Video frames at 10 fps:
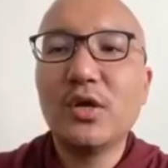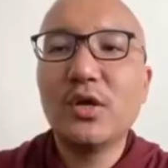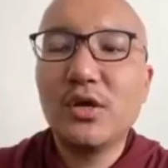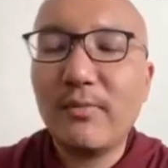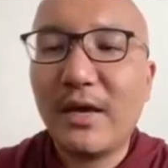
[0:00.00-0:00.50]

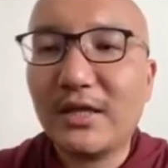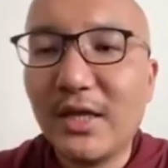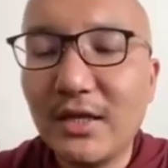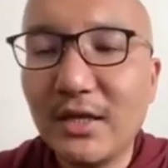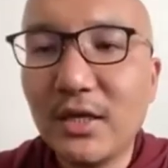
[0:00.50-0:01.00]
back
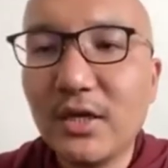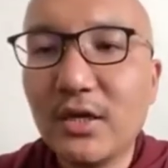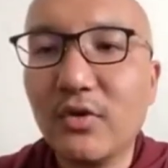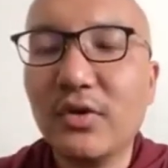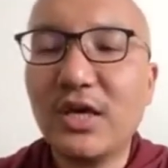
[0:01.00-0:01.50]
then,
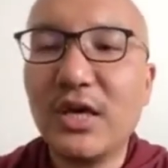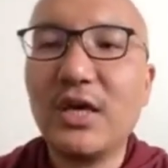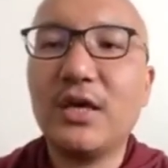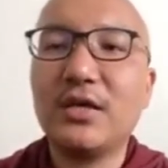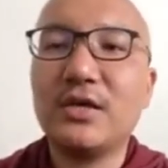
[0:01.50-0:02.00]
you know,
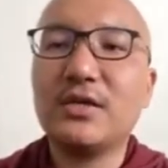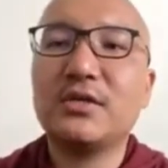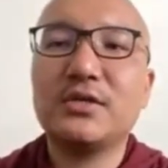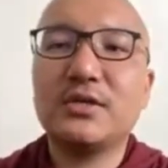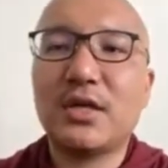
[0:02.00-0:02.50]

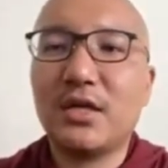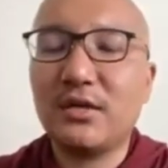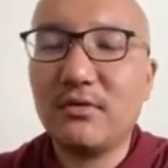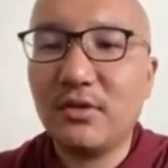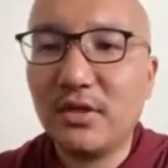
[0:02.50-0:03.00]
kings and the
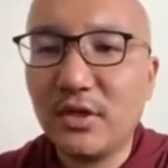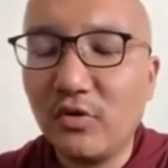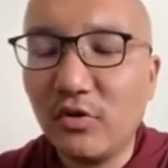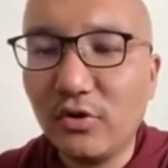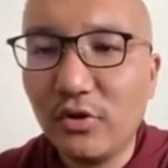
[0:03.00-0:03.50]
the,
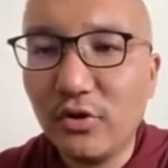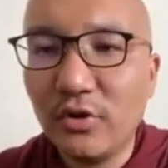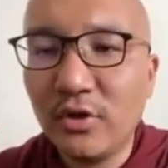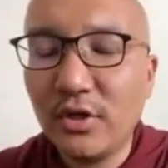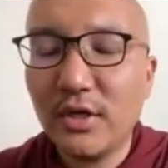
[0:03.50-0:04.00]

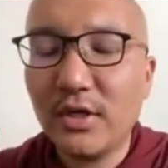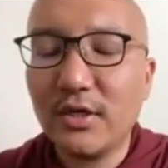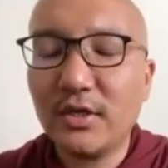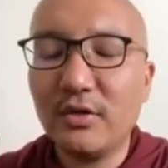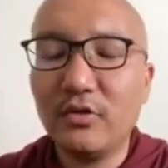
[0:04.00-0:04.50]
uh, the
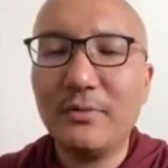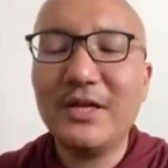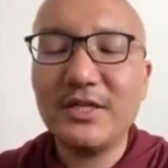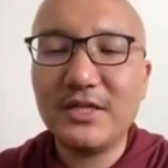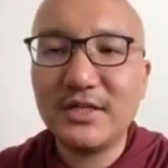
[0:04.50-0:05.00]

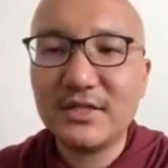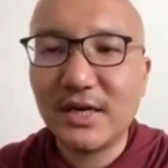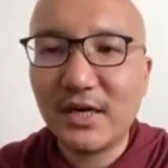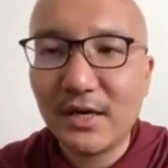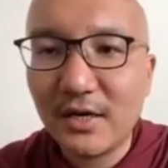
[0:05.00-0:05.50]
nobilities
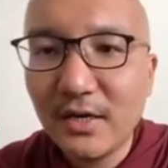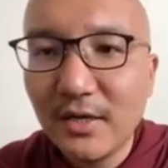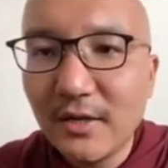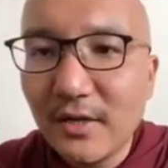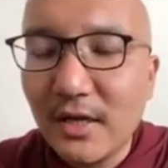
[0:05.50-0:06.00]
are
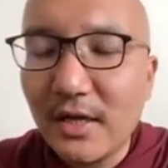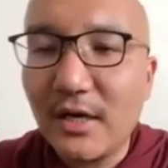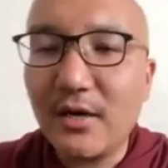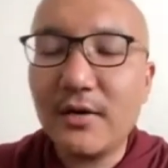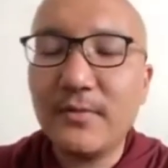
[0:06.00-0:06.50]

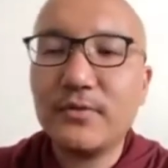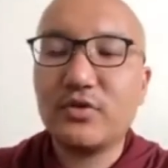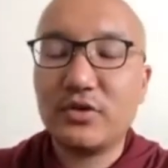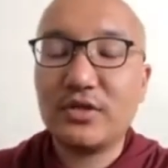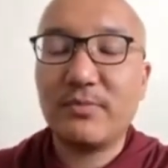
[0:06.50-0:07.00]
um, so
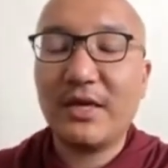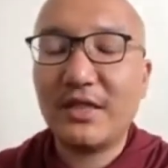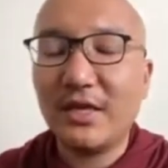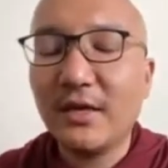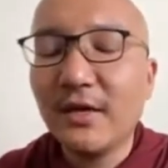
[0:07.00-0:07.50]
it's a big
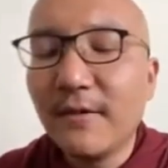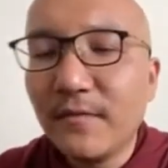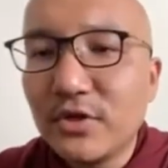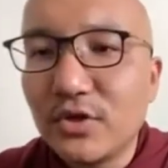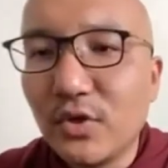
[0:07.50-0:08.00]
thing.
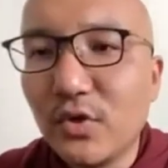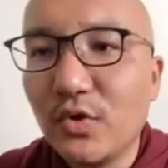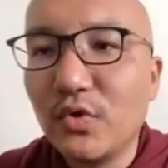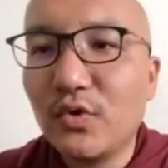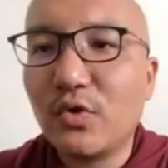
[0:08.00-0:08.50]

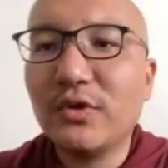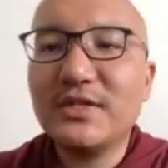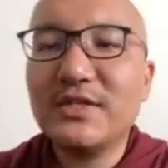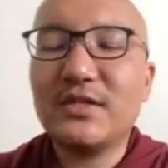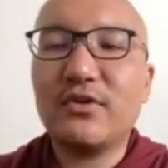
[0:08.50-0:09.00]
So all
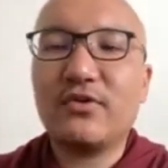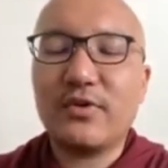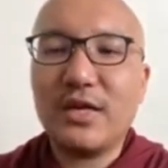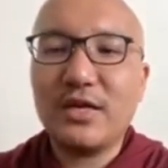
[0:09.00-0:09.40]
these great